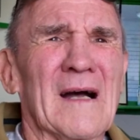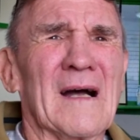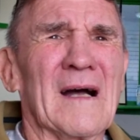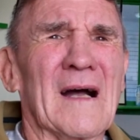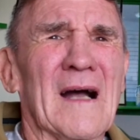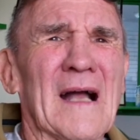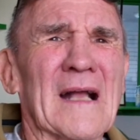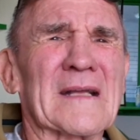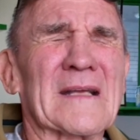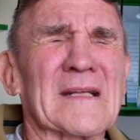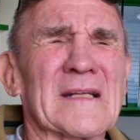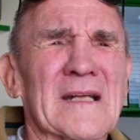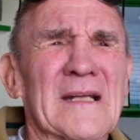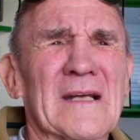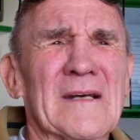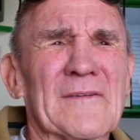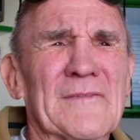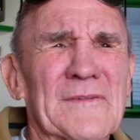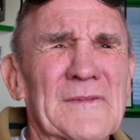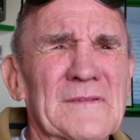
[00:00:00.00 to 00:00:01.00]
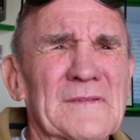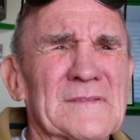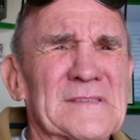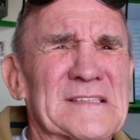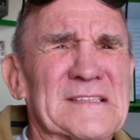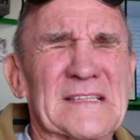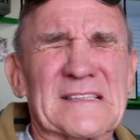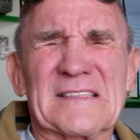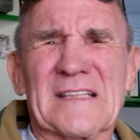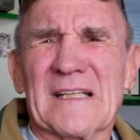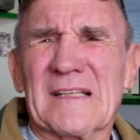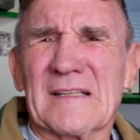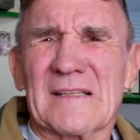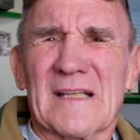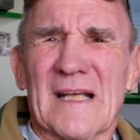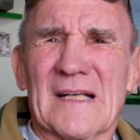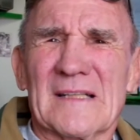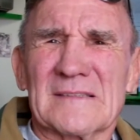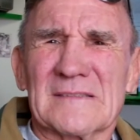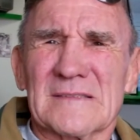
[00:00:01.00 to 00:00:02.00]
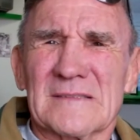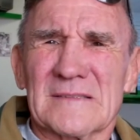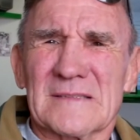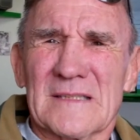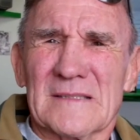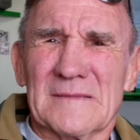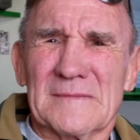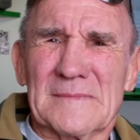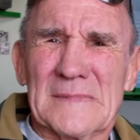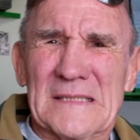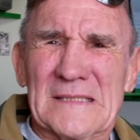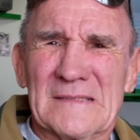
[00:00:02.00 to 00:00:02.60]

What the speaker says: I can account for 16,000 some.